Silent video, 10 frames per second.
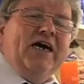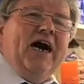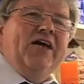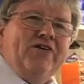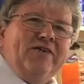
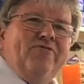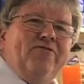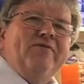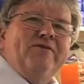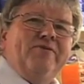had died
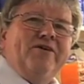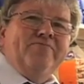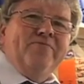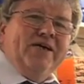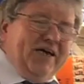before he was
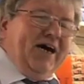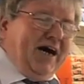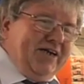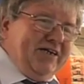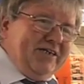born,
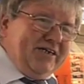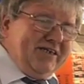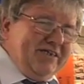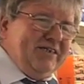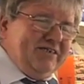and
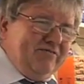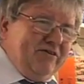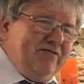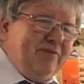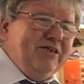
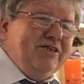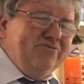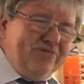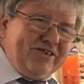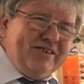the family
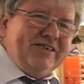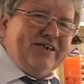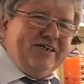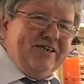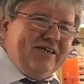nuances and
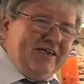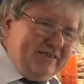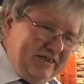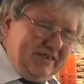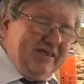kind of
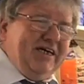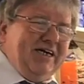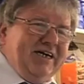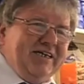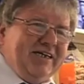these
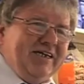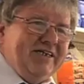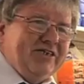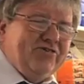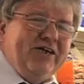little
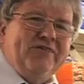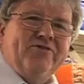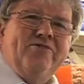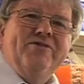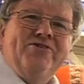traits are
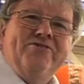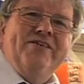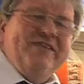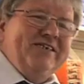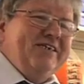coming through,
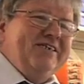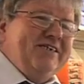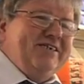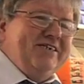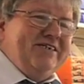and
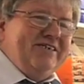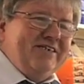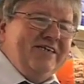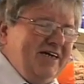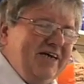
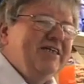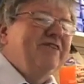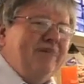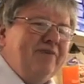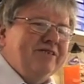
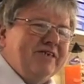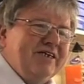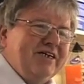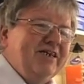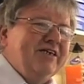it's fabulous. I
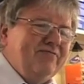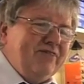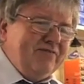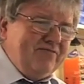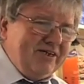think it's
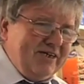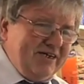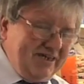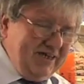very, very,